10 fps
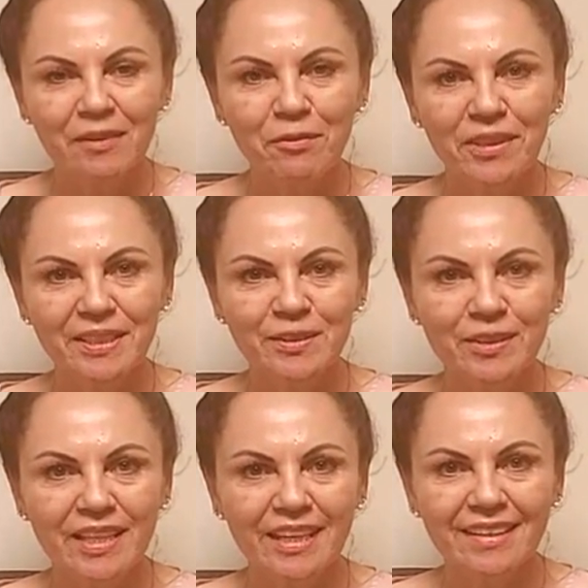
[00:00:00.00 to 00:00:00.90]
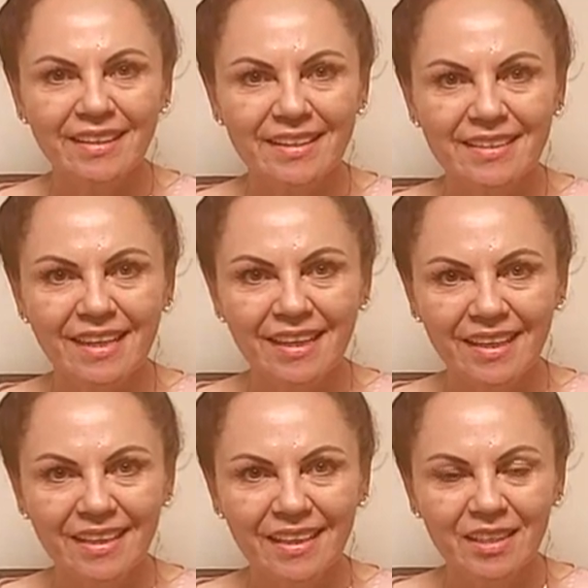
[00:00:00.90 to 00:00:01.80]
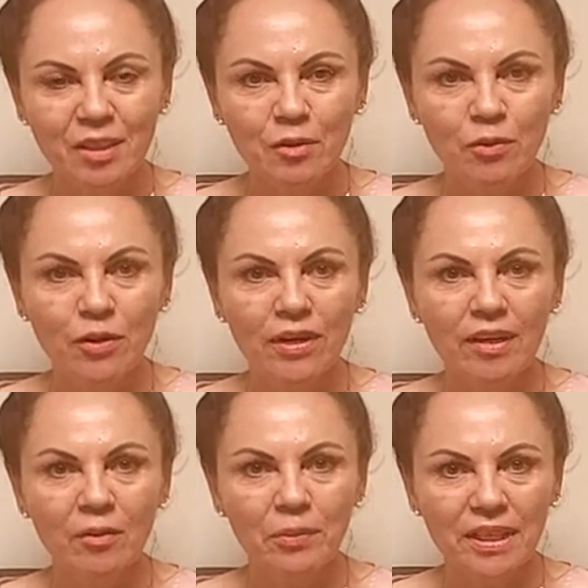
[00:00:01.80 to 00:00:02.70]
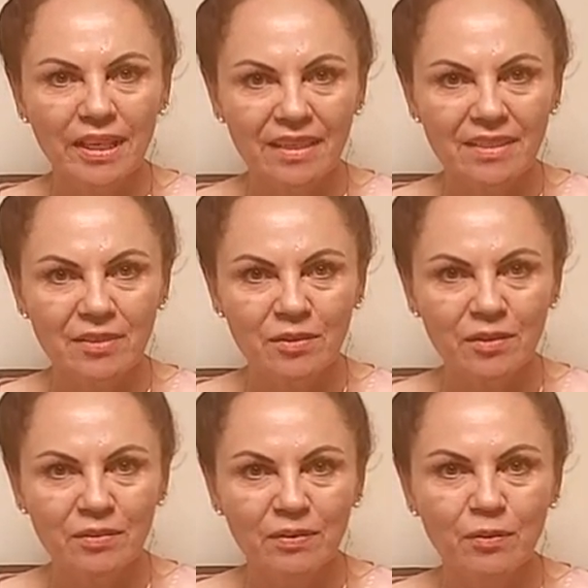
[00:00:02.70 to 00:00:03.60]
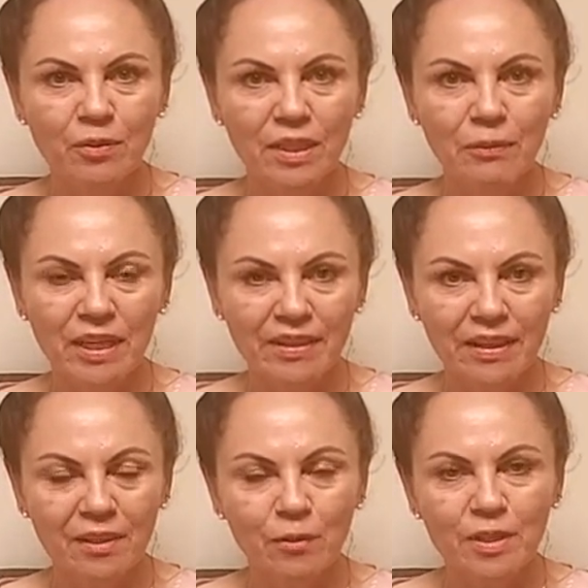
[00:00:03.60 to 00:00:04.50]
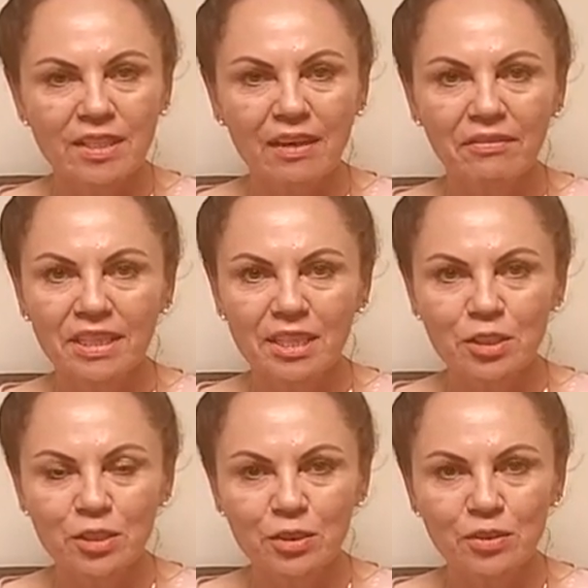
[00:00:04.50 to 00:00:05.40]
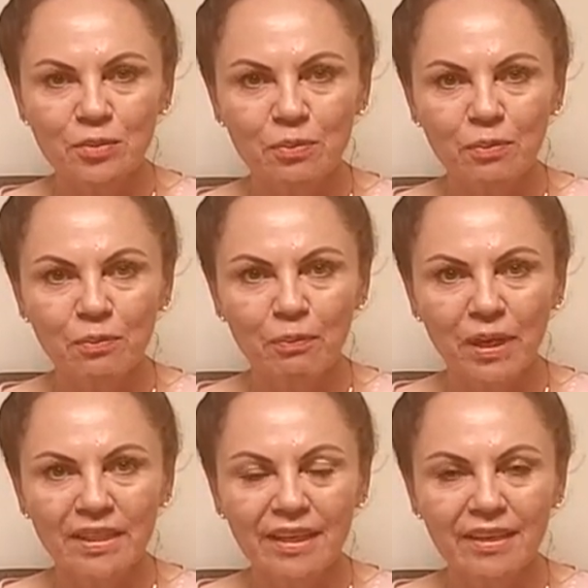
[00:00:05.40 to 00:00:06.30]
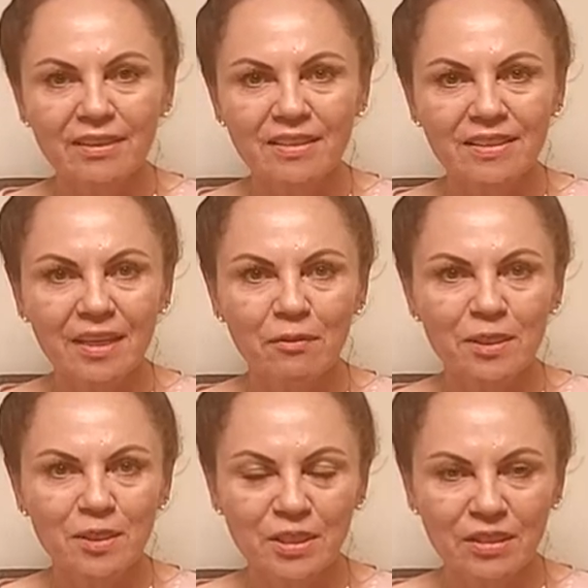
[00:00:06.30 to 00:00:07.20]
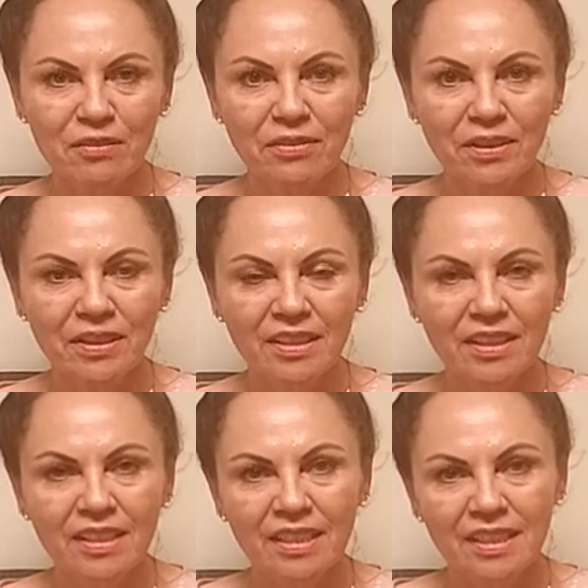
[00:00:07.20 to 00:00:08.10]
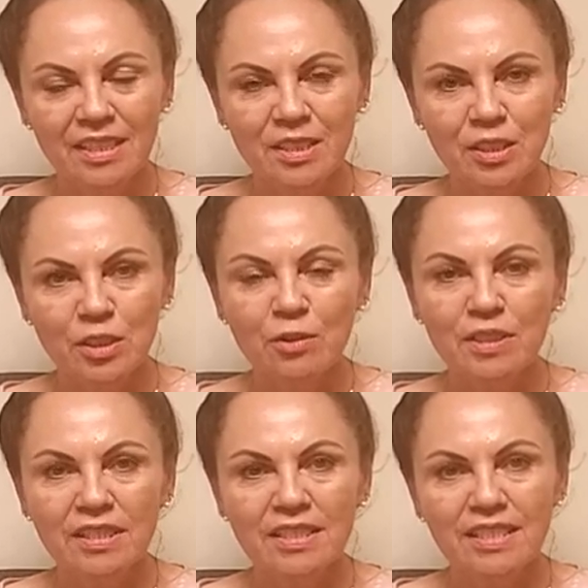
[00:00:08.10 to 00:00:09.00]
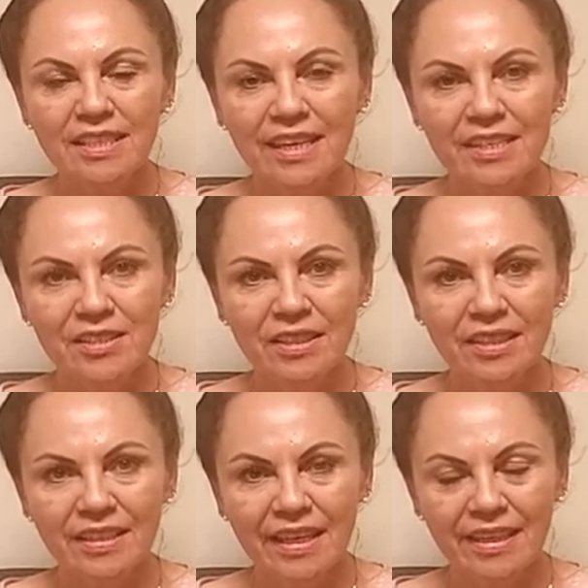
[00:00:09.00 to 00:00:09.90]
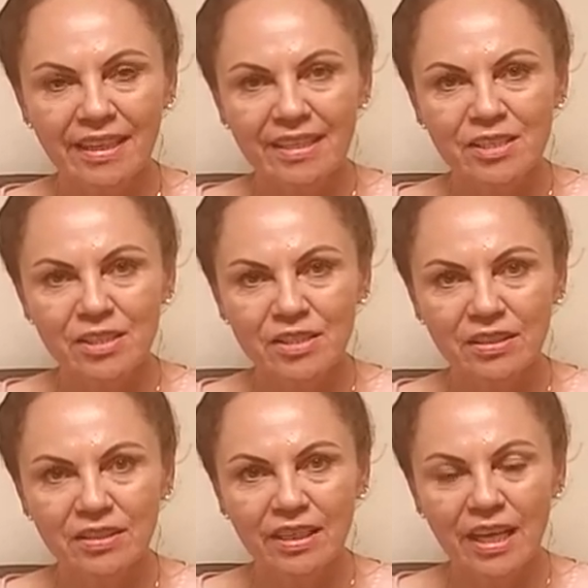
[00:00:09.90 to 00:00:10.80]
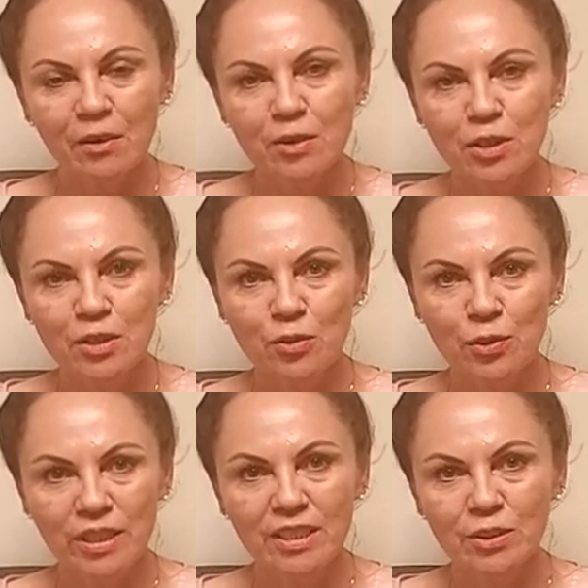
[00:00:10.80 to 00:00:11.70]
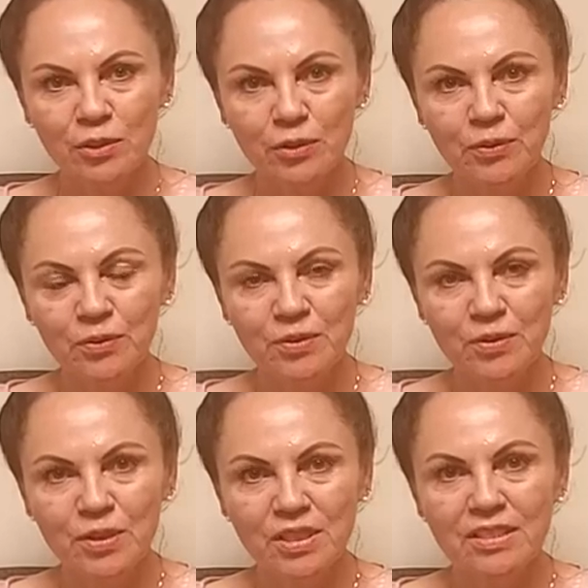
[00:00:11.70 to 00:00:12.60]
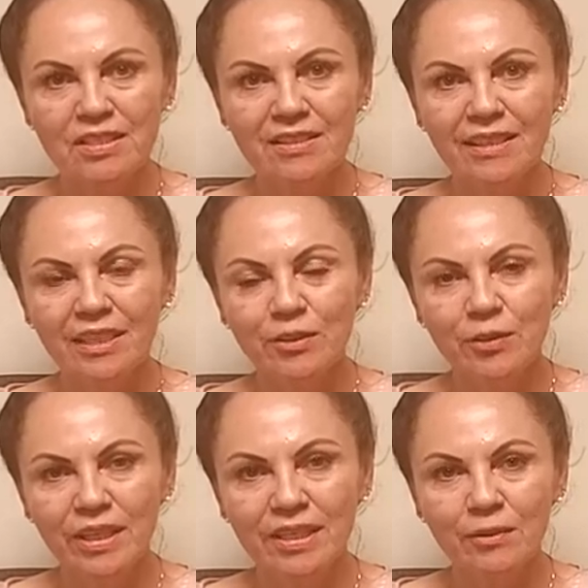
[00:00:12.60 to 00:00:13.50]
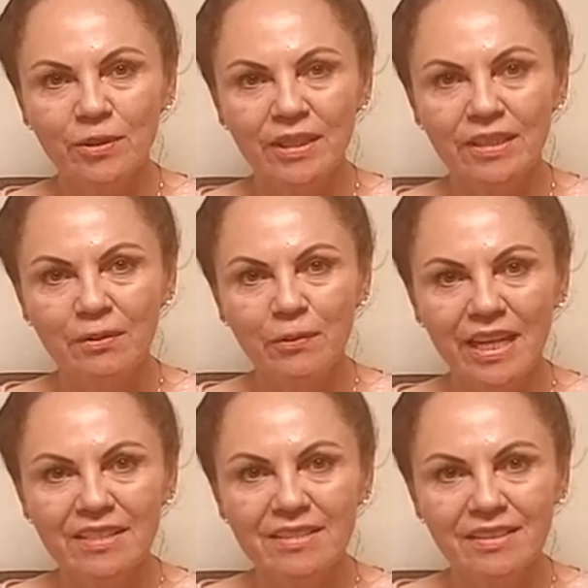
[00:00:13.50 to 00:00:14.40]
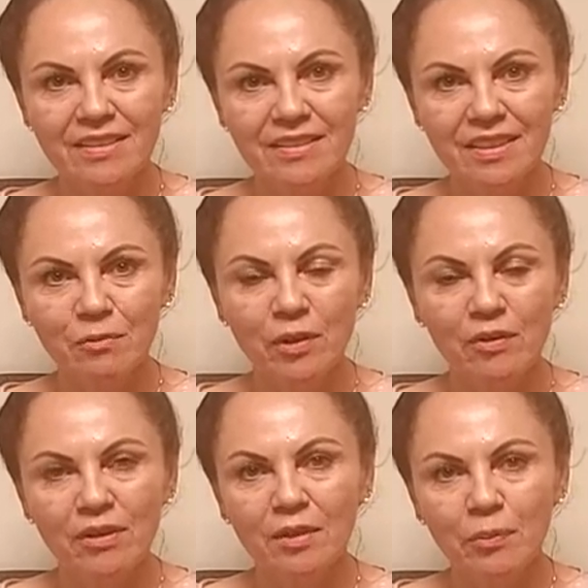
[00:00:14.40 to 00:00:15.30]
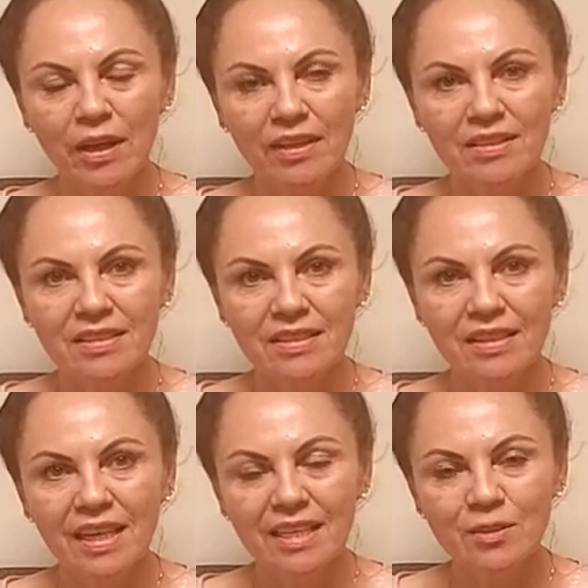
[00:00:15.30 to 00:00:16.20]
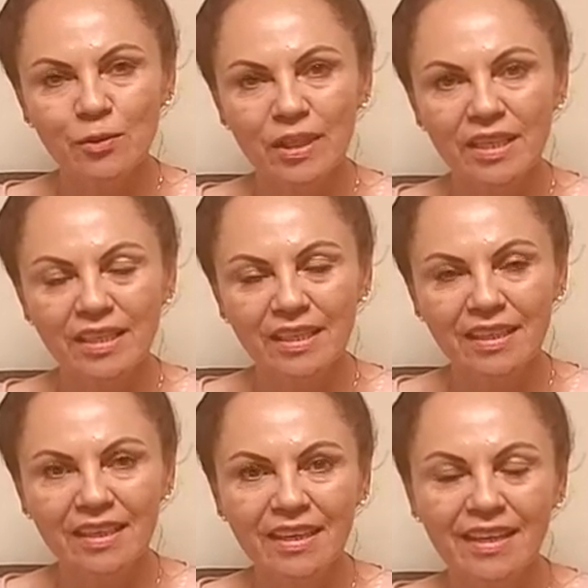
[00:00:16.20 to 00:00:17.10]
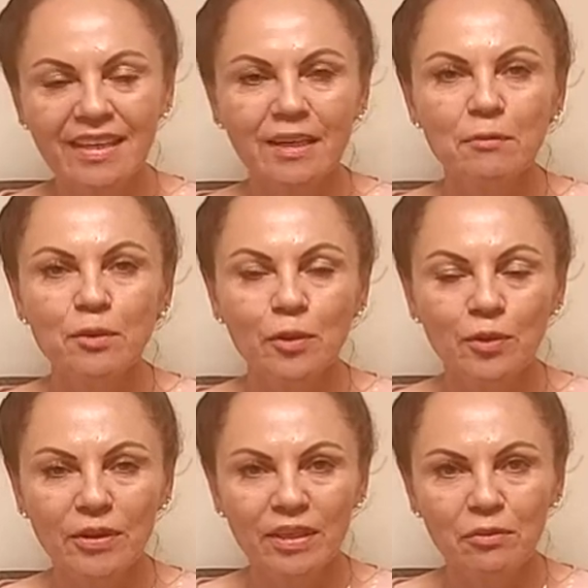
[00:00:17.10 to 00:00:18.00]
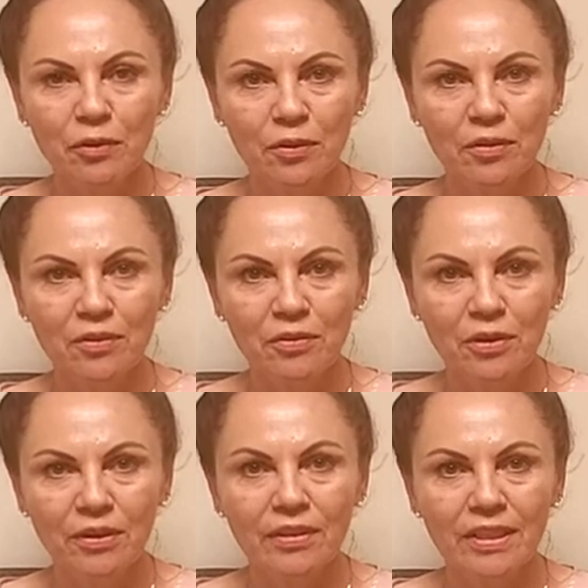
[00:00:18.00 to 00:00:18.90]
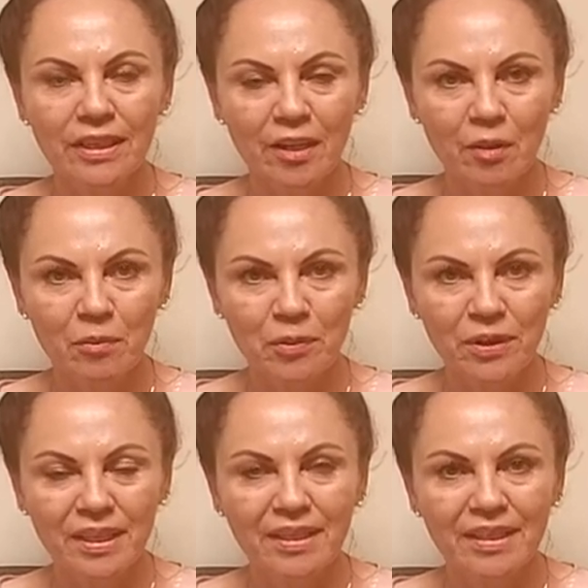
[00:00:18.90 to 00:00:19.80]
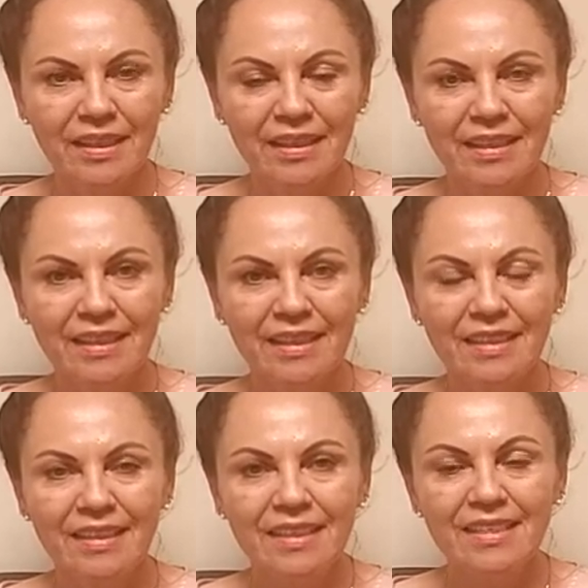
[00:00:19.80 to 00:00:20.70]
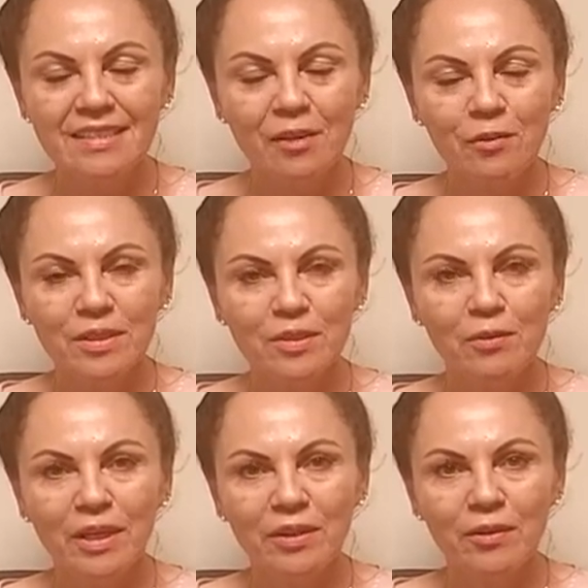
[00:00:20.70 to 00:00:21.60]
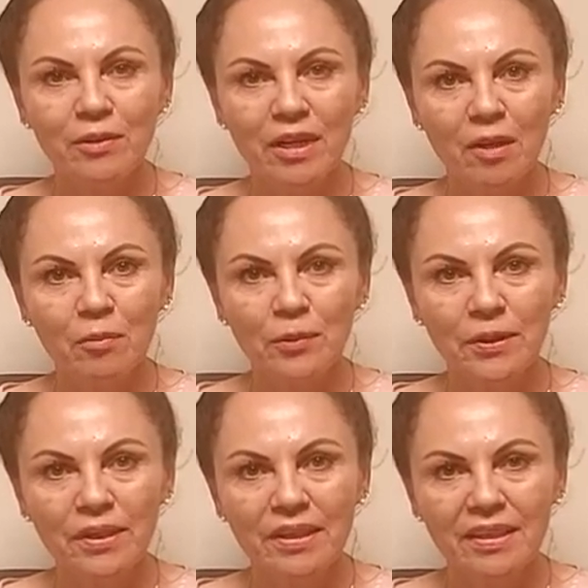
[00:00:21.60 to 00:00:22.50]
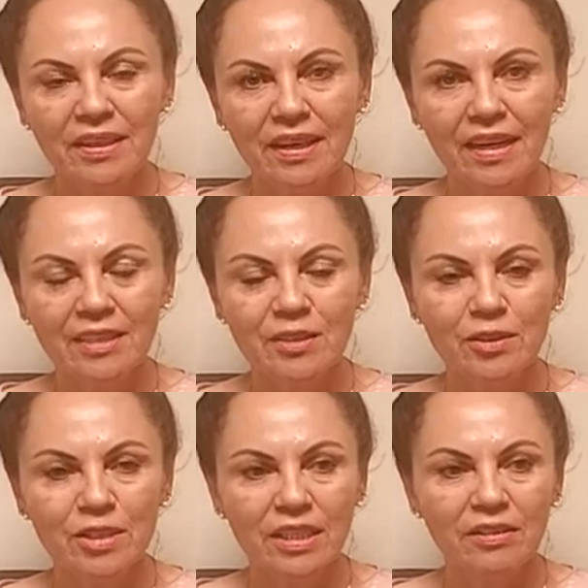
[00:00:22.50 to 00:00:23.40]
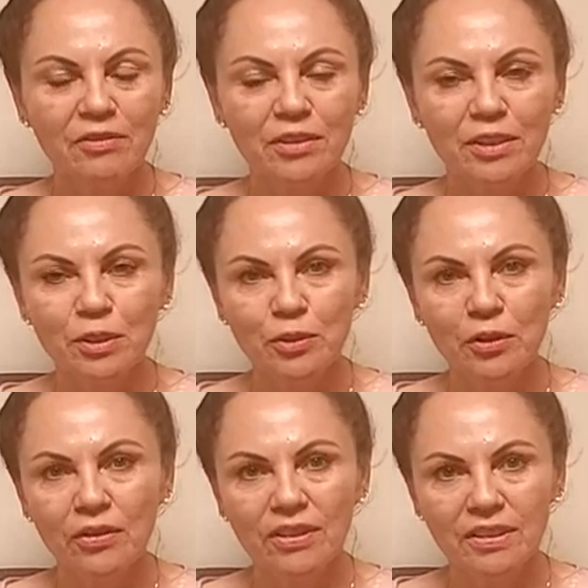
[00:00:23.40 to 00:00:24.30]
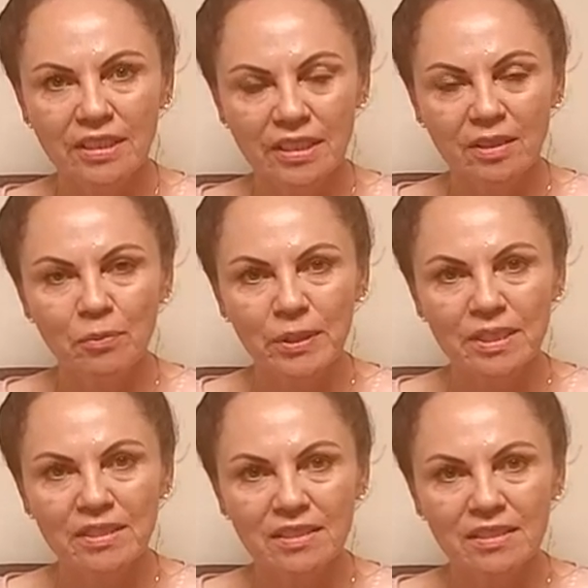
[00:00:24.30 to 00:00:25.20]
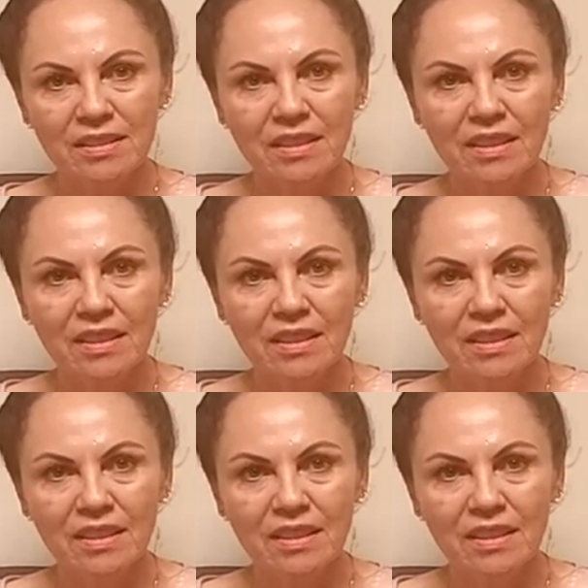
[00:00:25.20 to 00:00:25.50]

I'm here to thank Liza for helping us when my daughter was having issues. My daughter's name is Jennifer. She was a teenager at that age. Now she's twenty-two. She just graduated with her master's in public policy last week, and I'm so grateful for all the help. Liza was the one who helped her. I took Jennifer to other therapists.